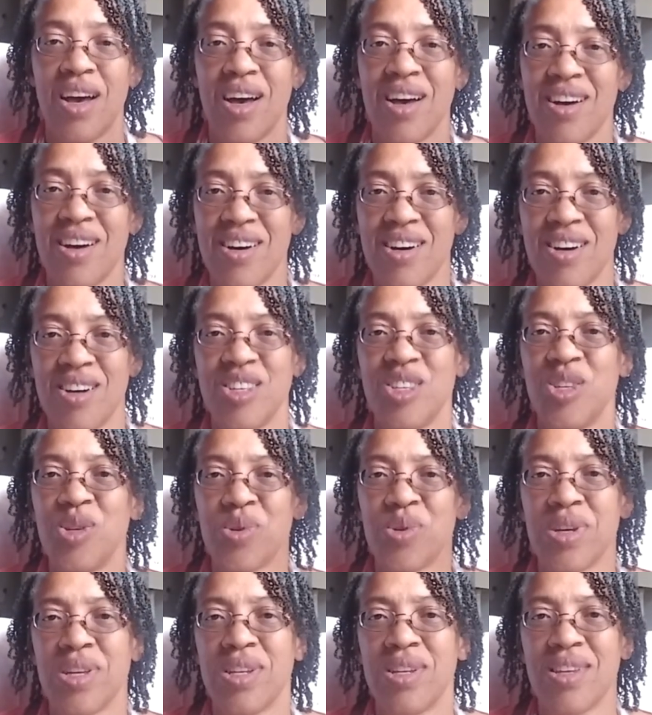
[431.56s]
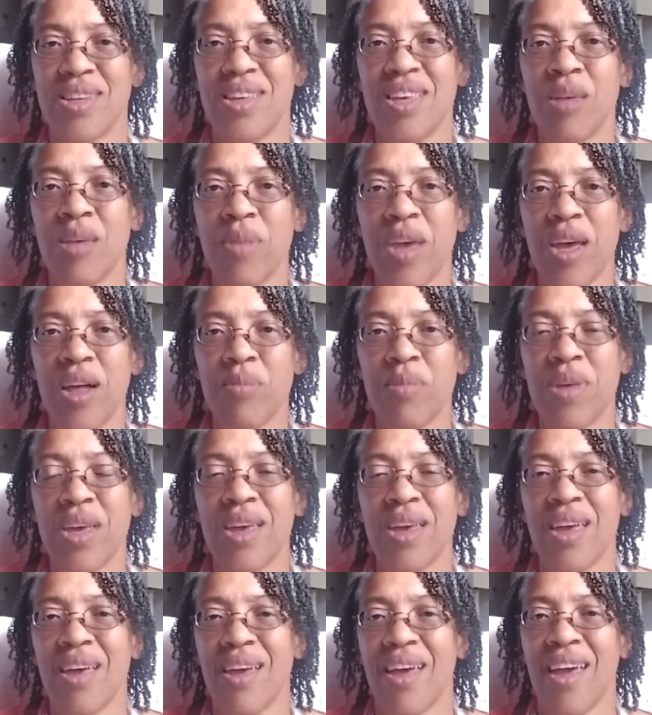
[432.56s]
You can email
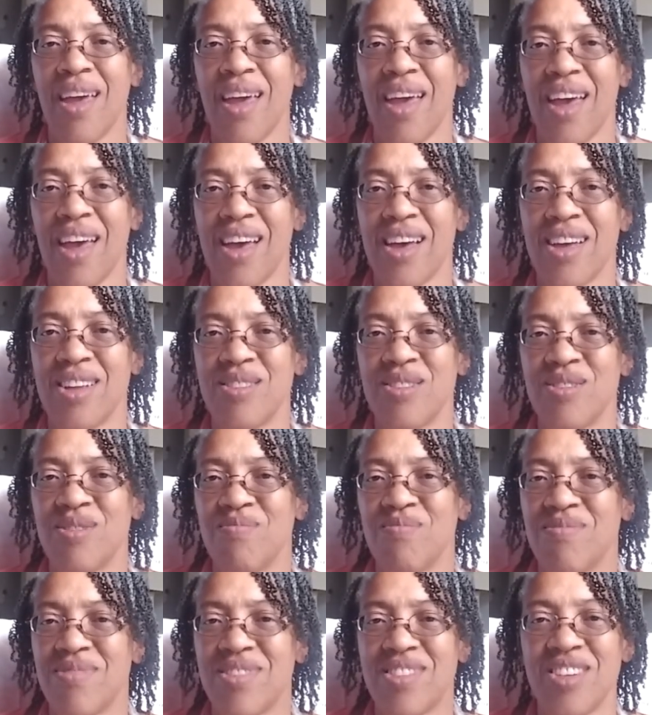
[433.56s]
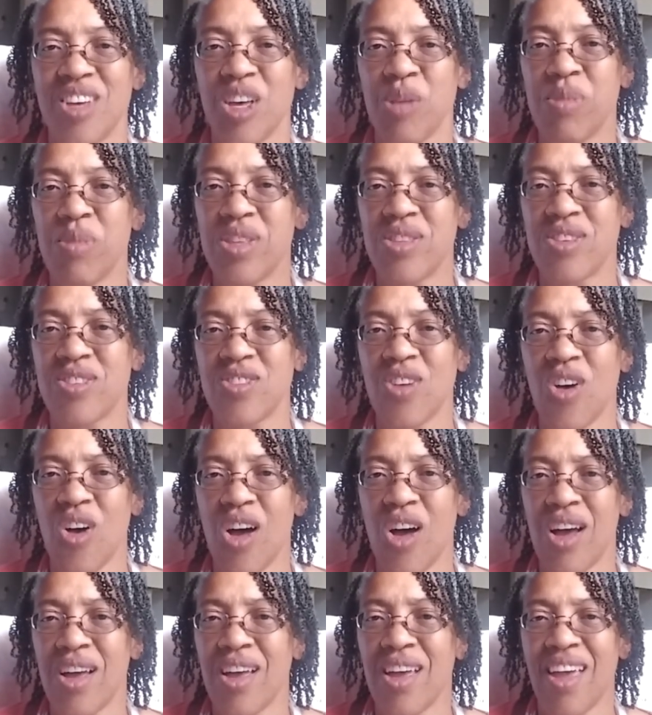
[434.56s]
me and tell me the
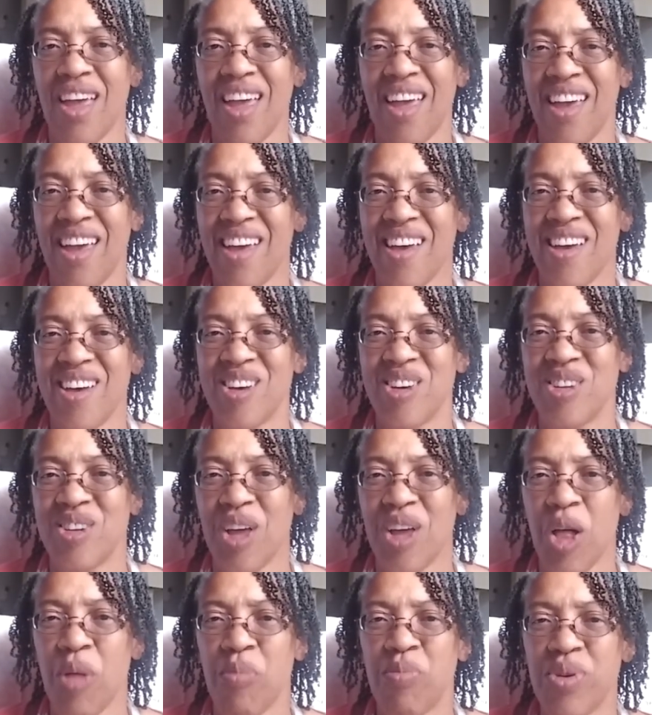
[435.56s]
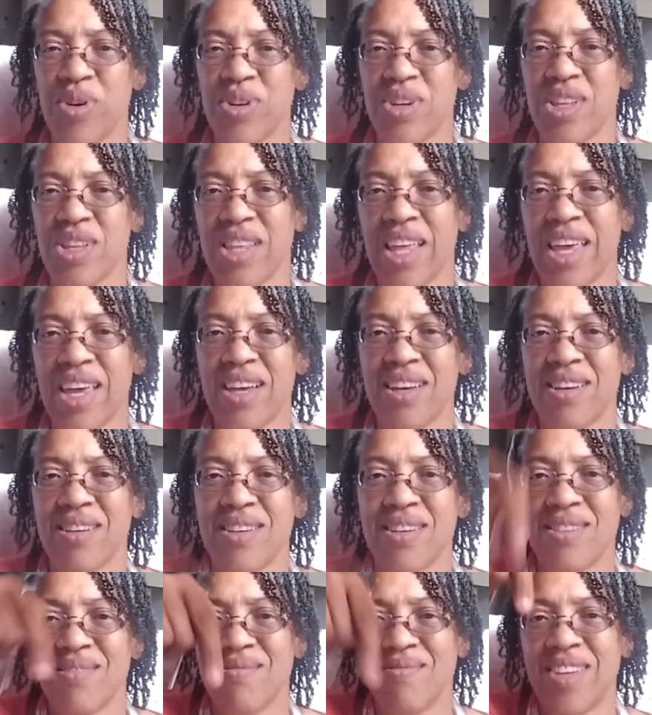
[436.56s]
song, and I'll put a link
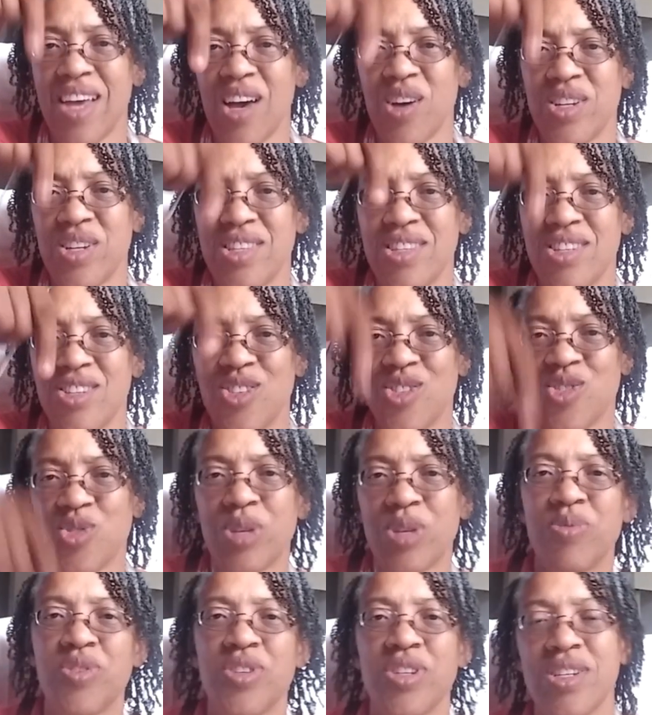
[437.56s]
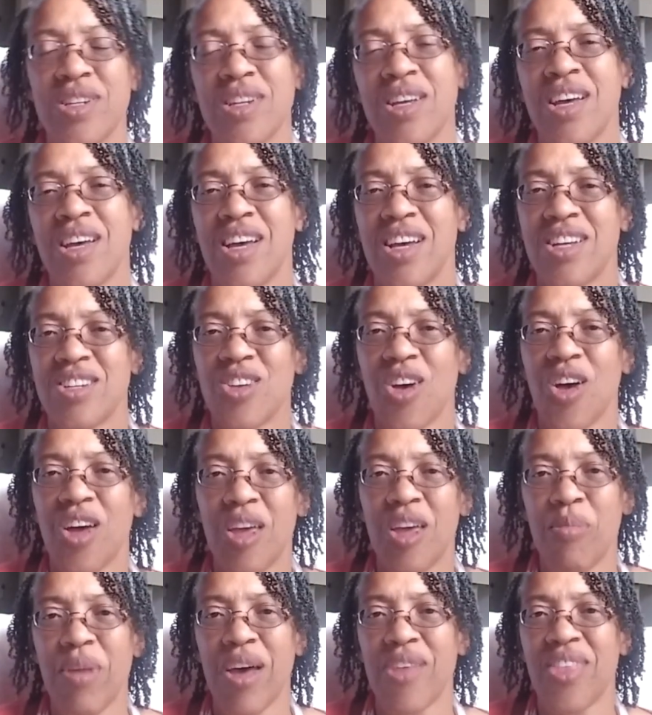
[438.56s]
down in the description
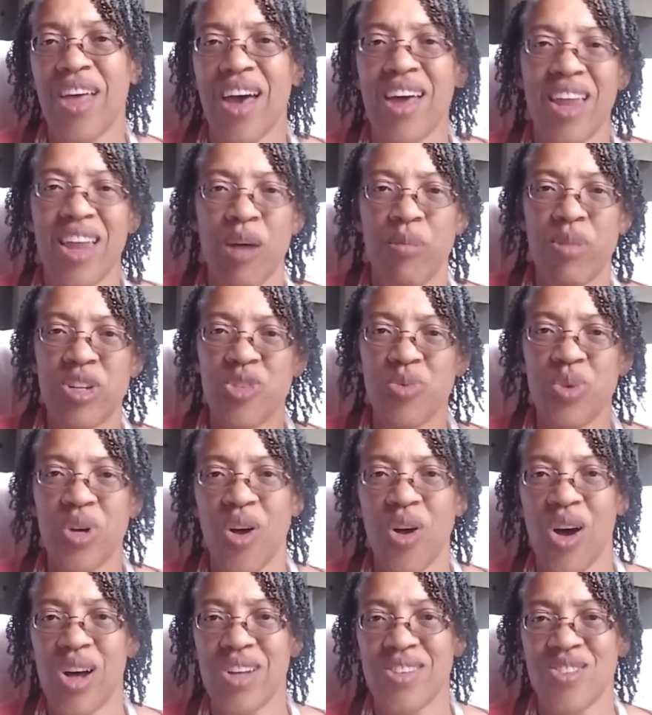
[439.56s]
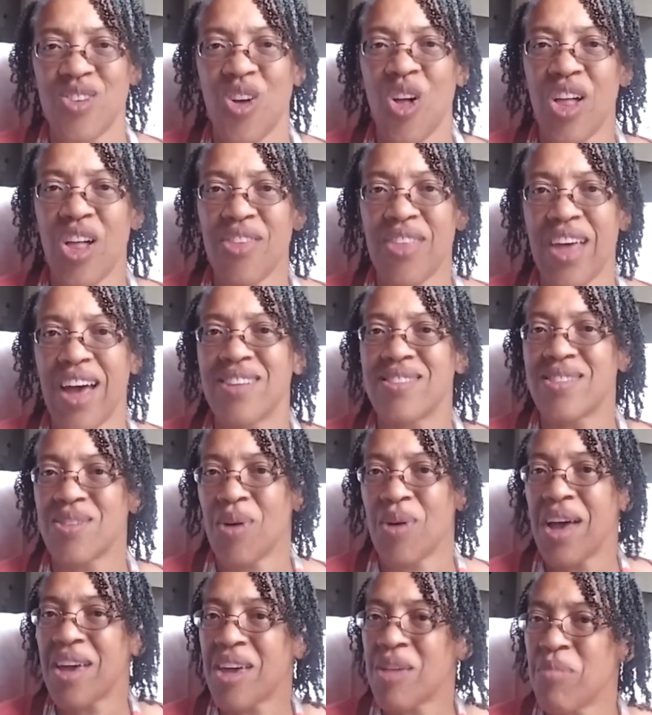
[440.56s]
talking about that, how much it would cost, all of that.
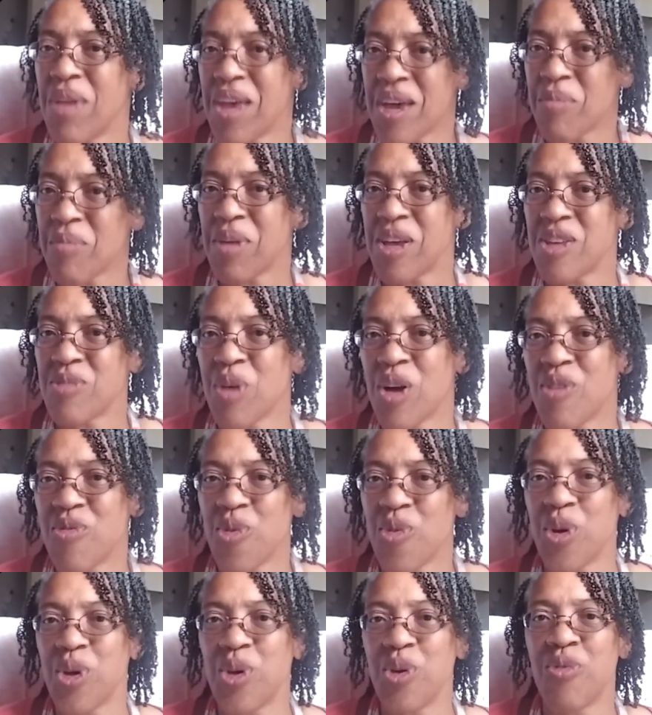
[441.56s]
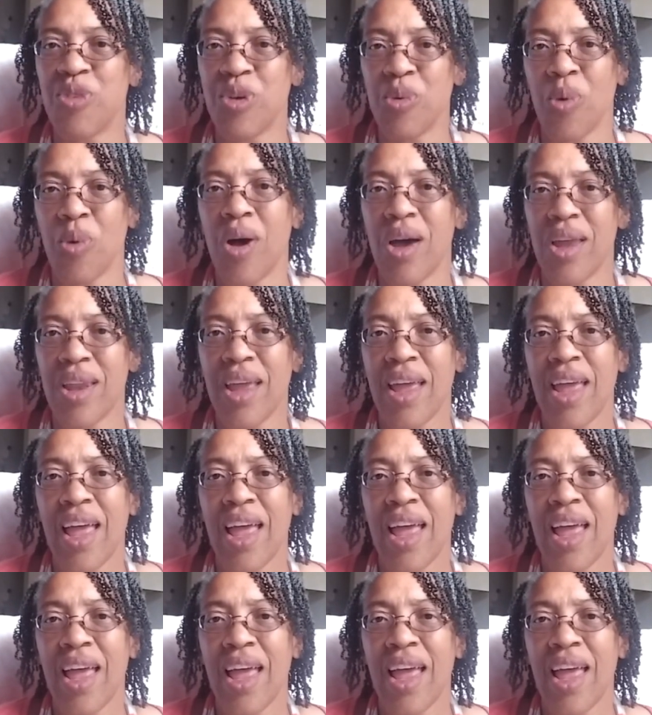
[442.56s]
So I can make a bass part for you if you want.